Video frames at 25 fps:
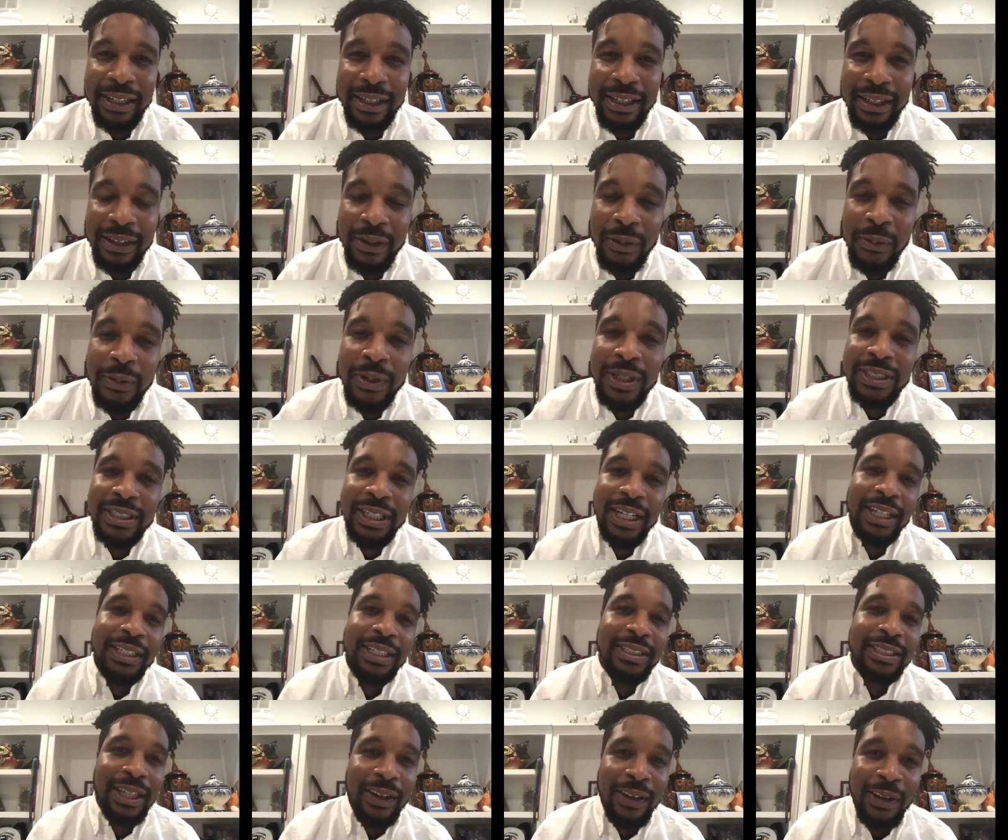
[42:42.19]
The ones that I
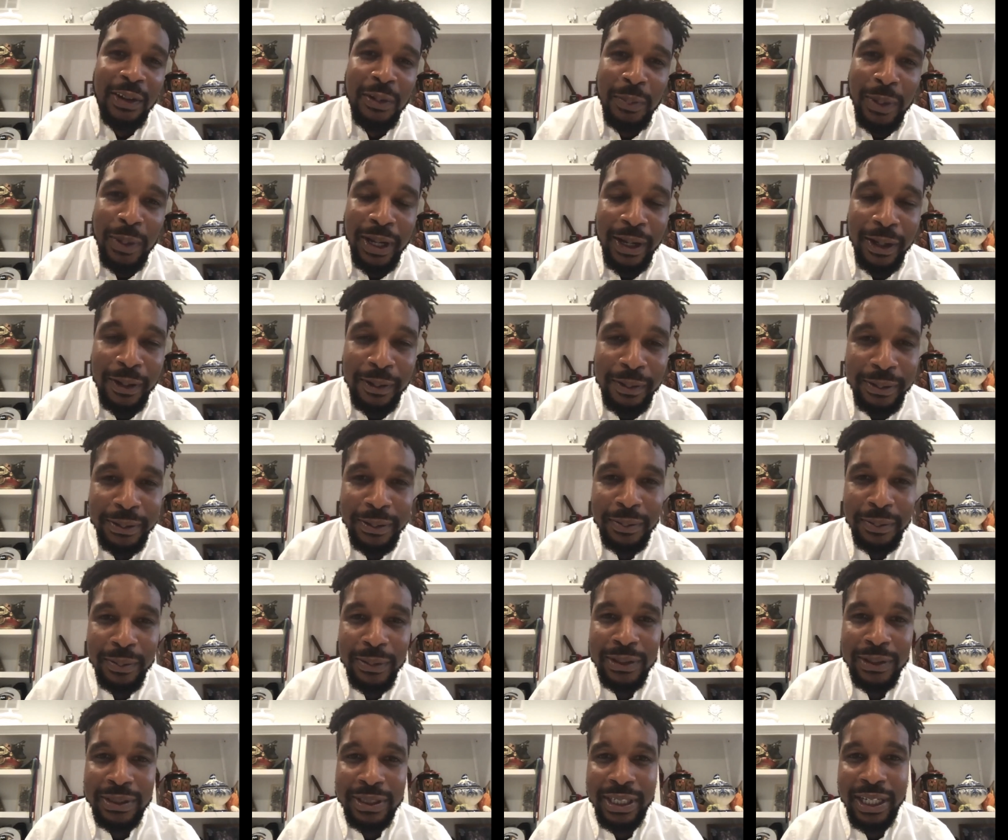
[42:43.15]
talk about were
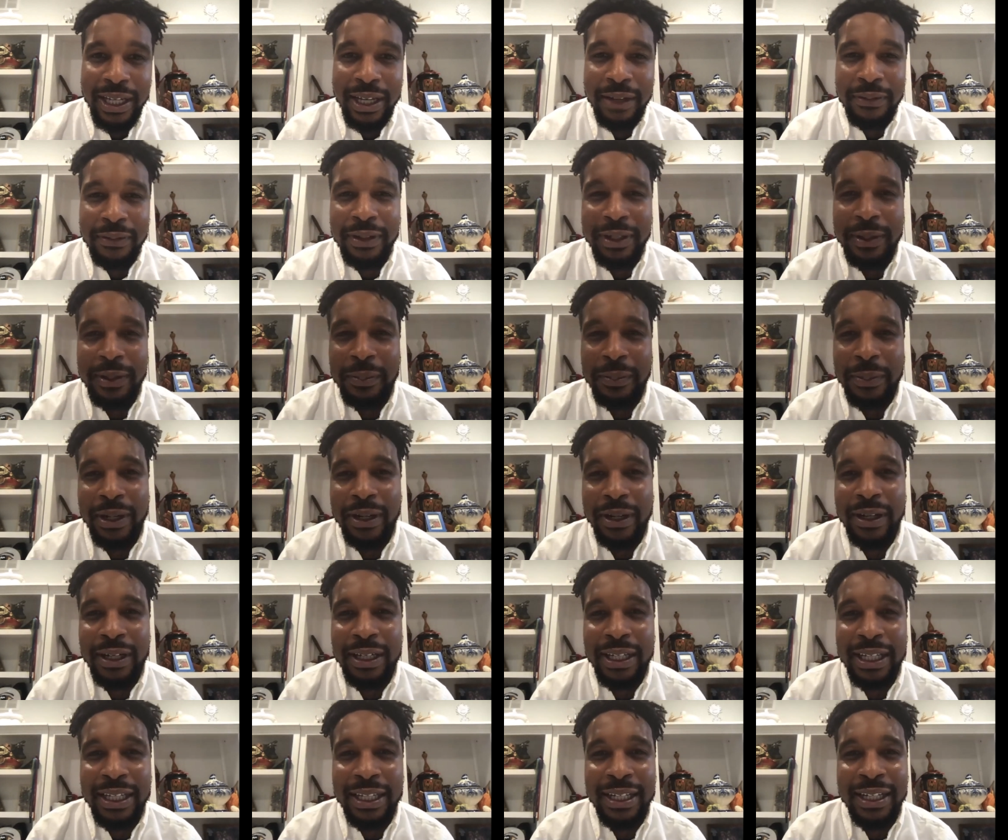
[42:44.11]
mostly African
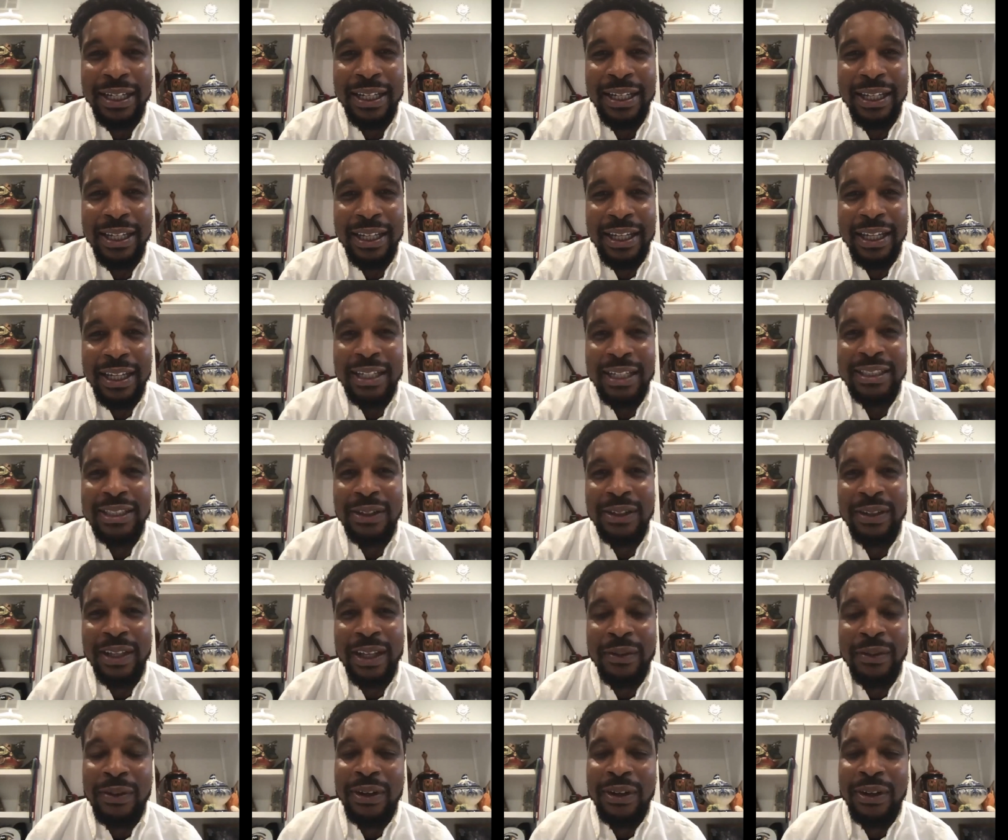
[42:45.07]
American, and so
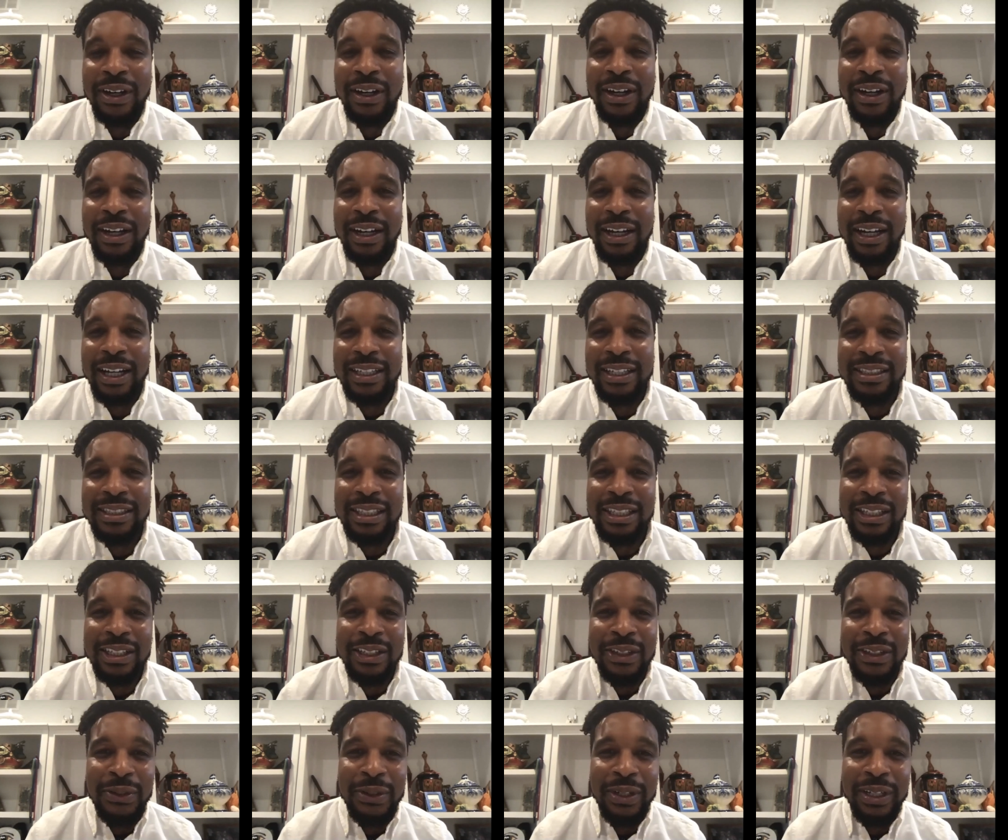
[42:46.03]
they were
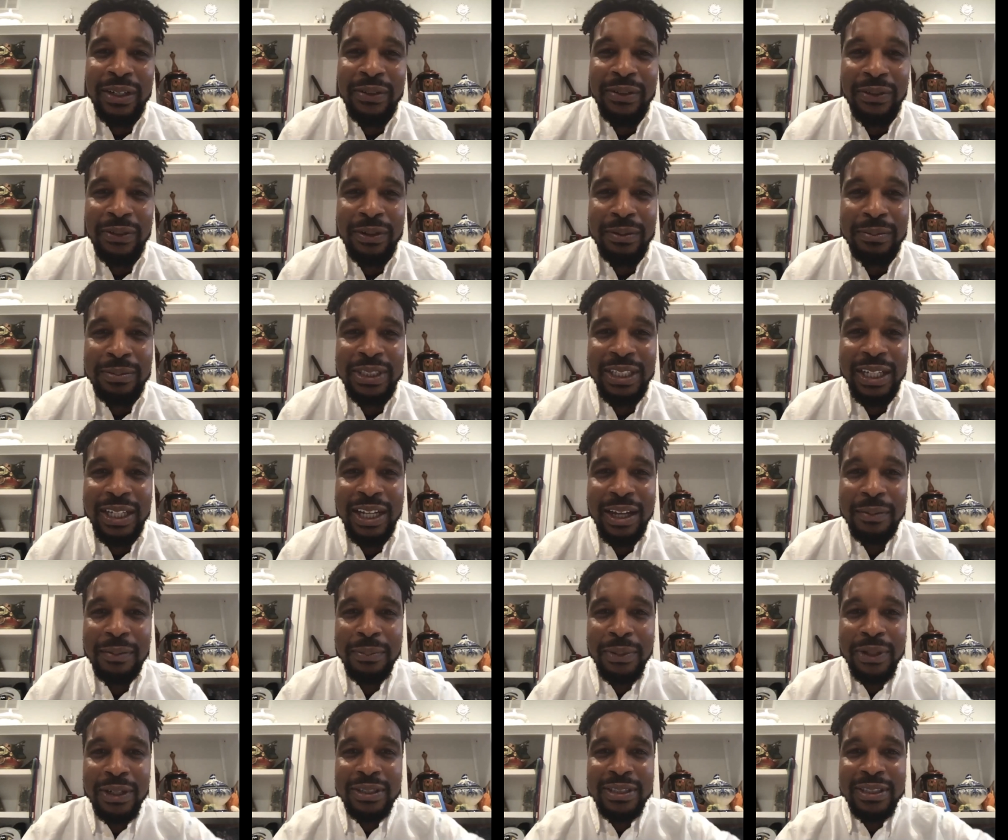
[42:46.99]
excluded from John
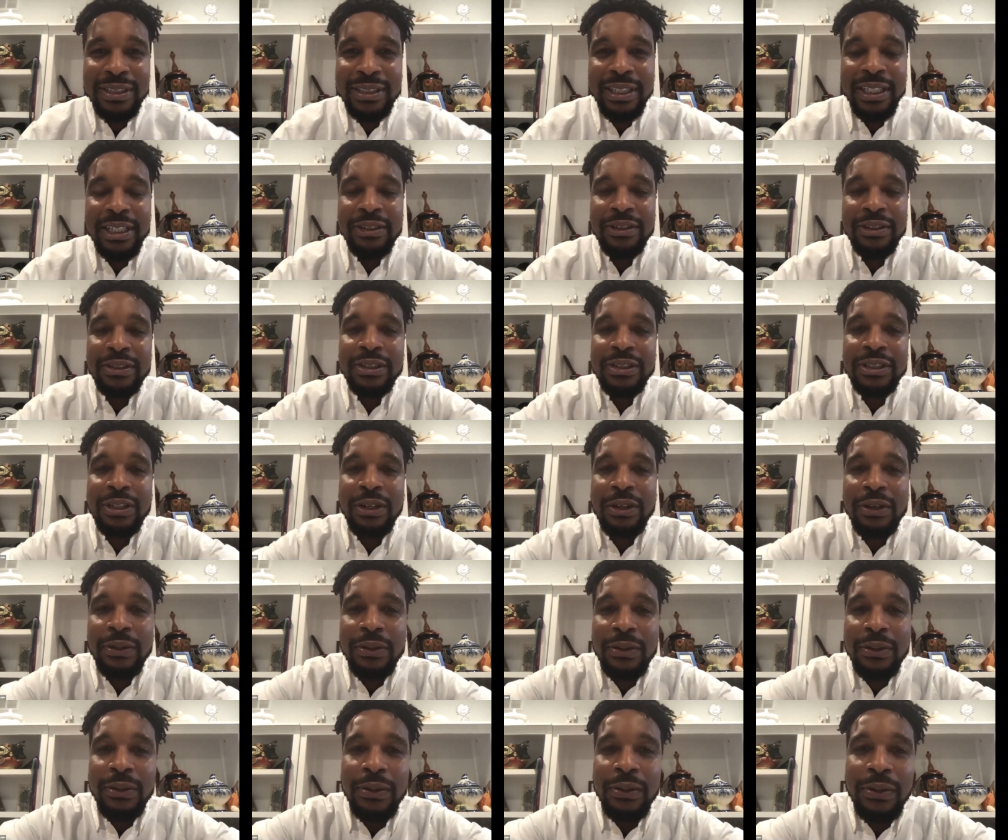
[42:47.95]
Burge's inner
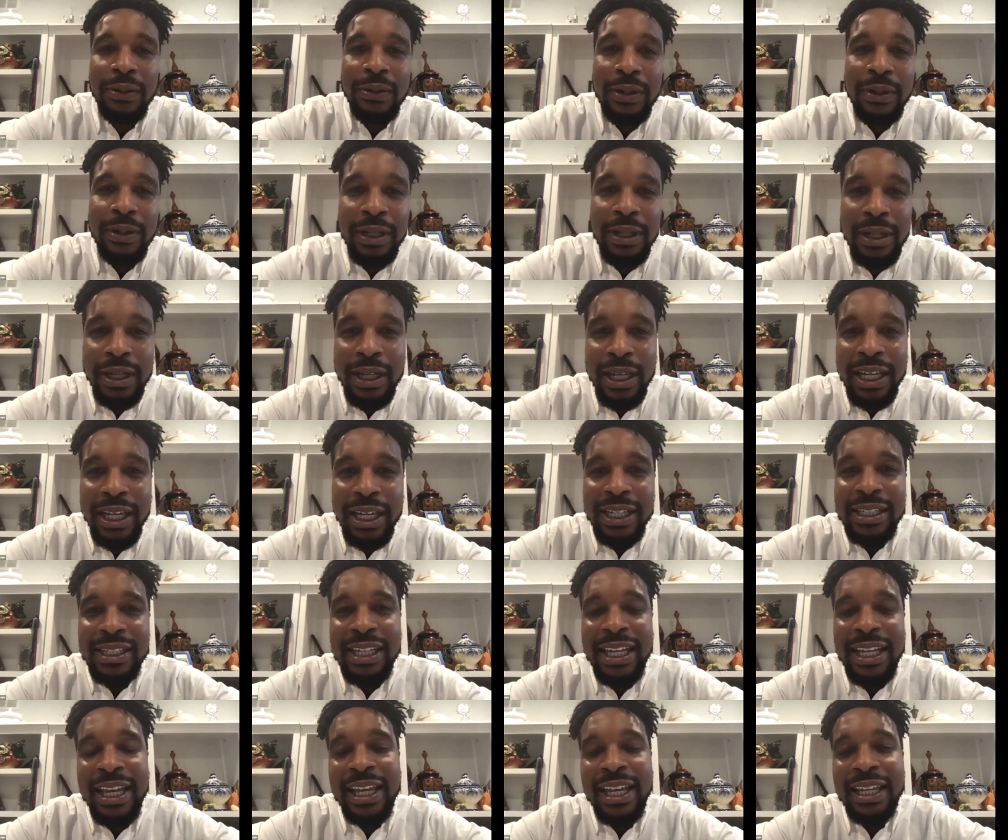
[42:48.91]
circle, and
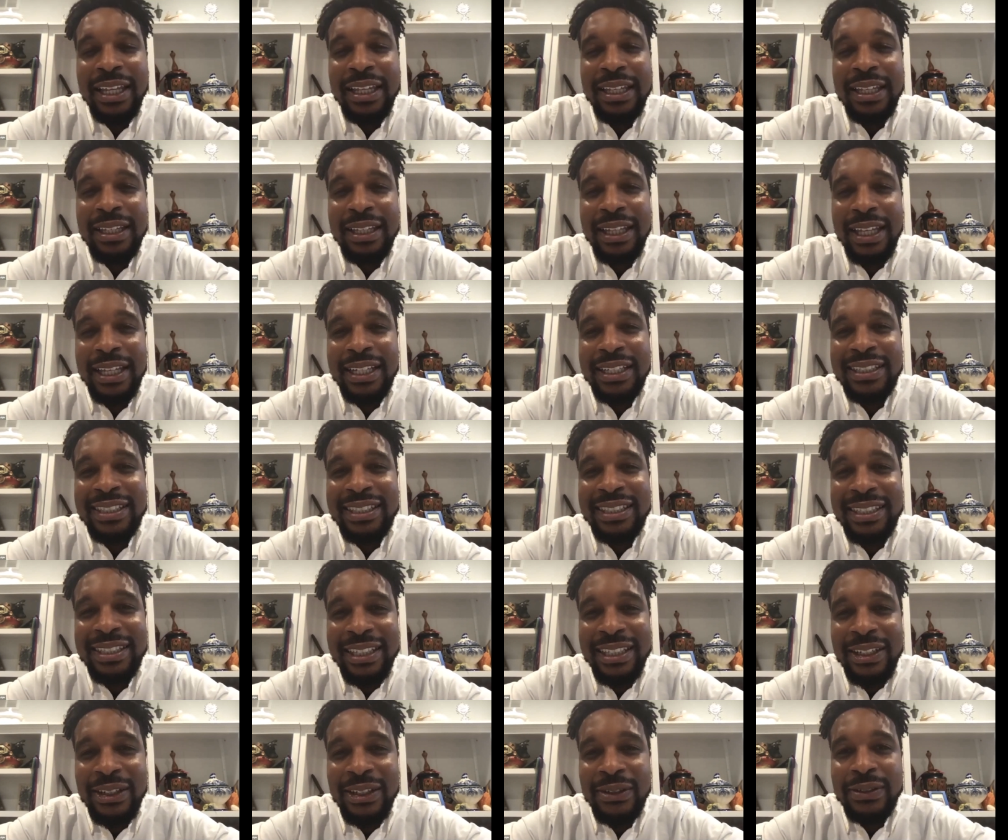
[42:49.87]
yet they
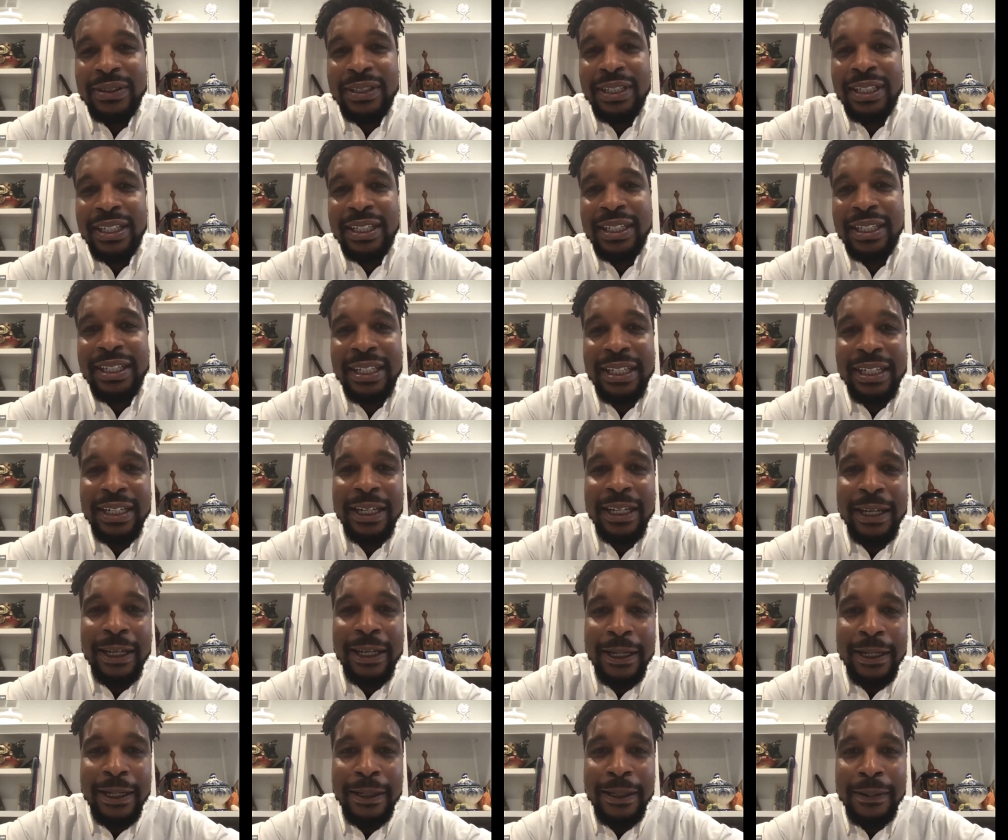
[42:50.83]
still didn't
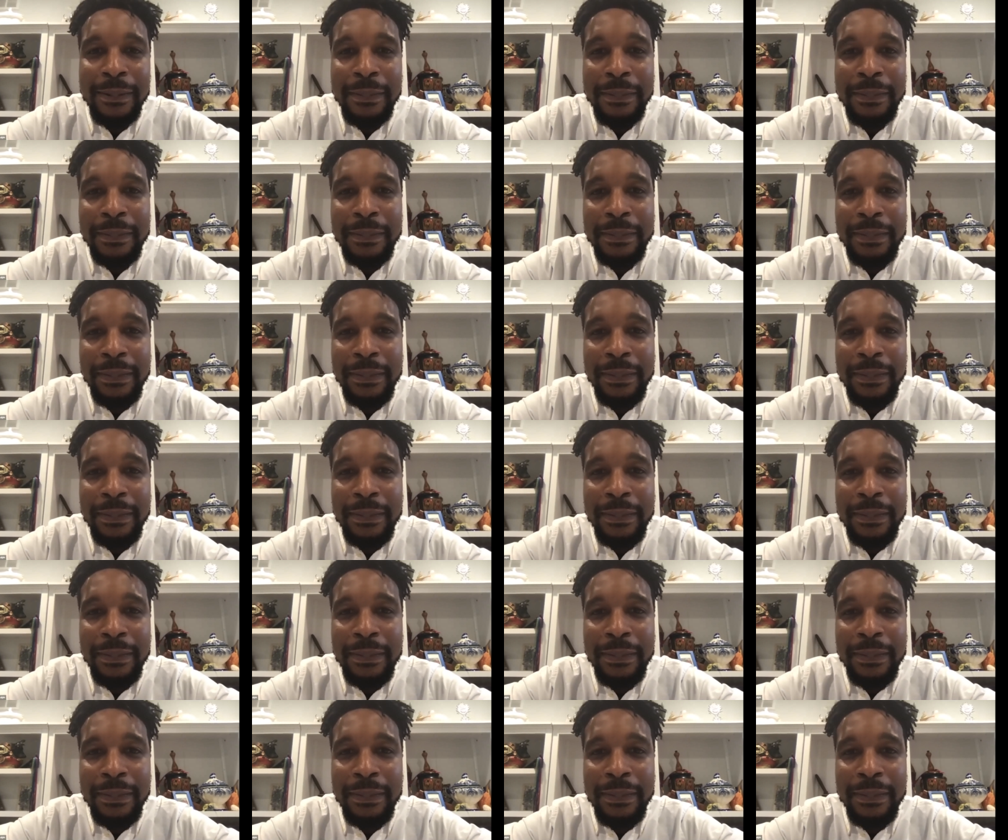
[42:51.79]
um,